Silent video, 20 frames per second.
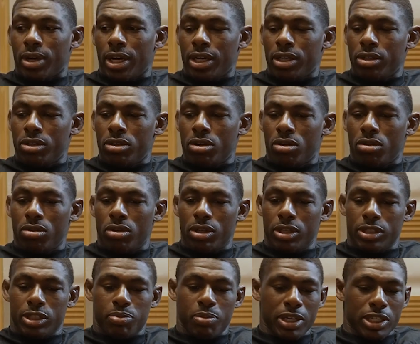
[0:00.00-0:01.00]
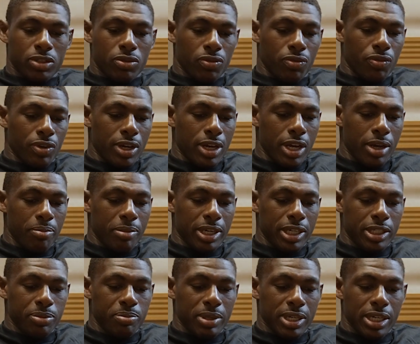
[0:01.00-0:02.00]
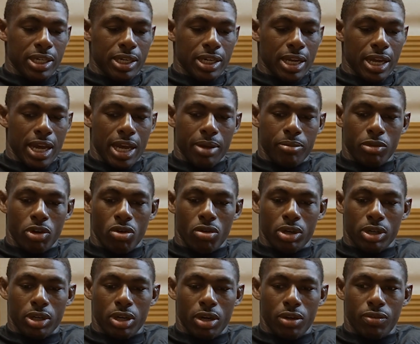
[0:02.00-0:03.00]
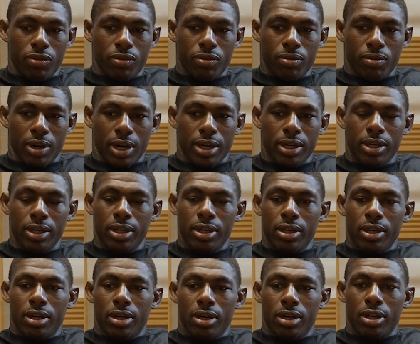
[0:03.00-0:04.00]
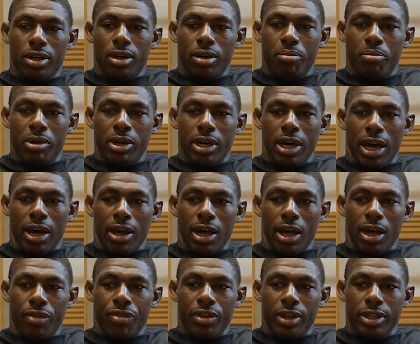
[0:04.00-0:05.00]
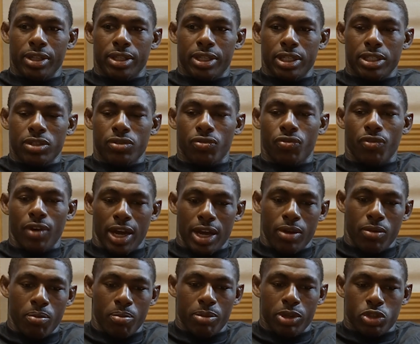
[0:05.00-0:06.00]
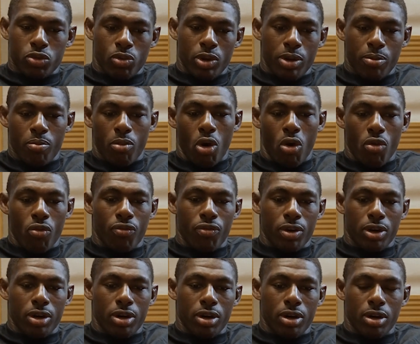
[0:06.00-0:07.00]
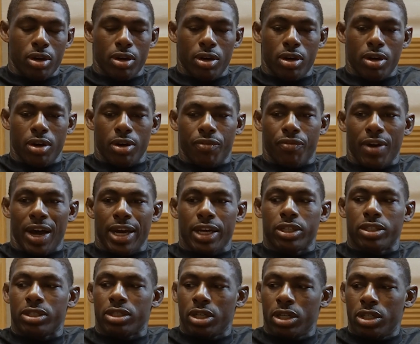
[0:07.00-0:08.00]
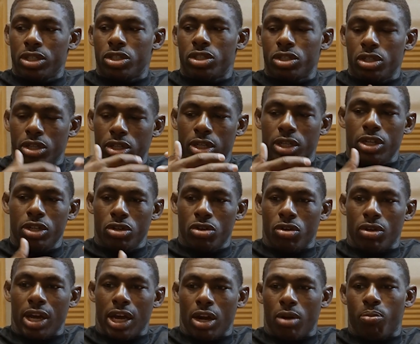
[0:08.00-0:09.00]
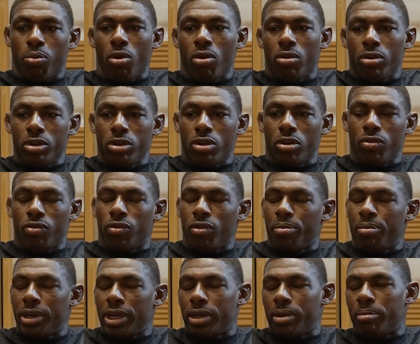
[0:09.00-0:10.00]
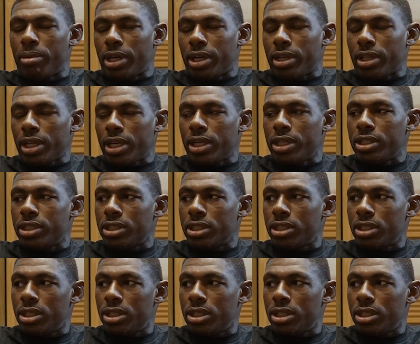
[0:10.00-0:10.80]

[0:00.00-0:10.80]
right? You know, especially for Edmond, he's been in the game long enough, right? But I think this fight between both fighters should, you know, catapult, you know, for bigger and better things.